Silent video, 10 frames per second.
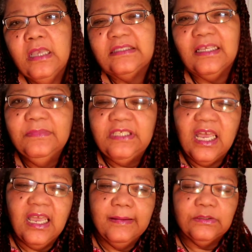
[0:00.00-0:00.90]

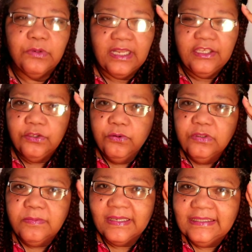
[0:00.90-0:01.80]
Sometimes when I
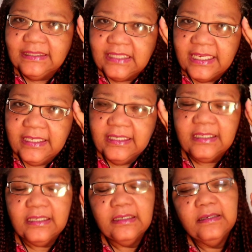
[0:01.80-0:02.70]
use my
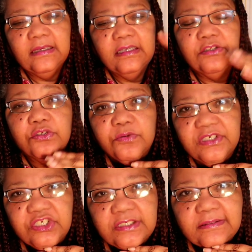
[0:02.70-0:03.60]
psychic
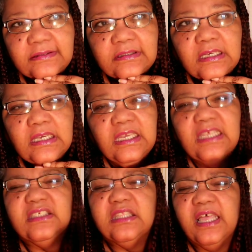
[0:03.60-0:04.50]
intuition,
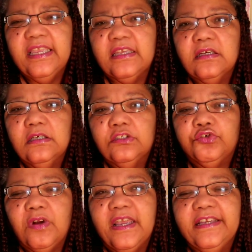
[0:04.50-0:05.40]
it's like
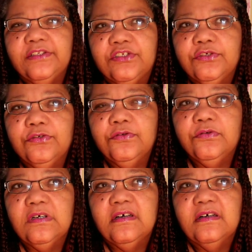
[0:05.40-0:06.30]
trying
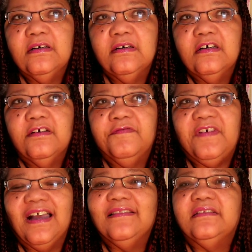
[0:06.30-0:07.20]
to
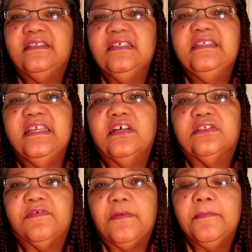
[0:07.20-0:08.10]
find the
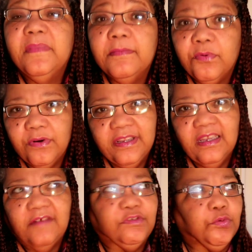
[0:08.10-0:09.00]
details of a memory
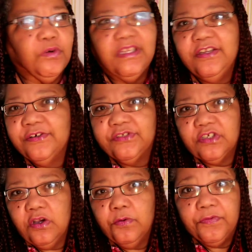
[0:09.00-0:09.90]
of 20 years
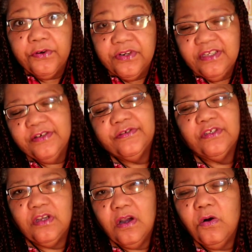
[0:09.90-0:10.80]
ago, 30 years
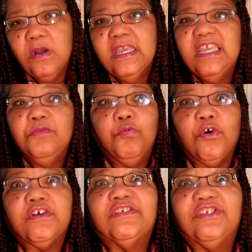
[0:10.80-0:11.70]
ago. It
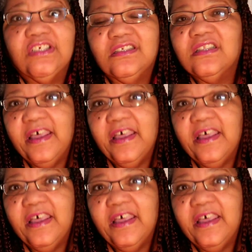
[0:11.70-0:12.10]
works just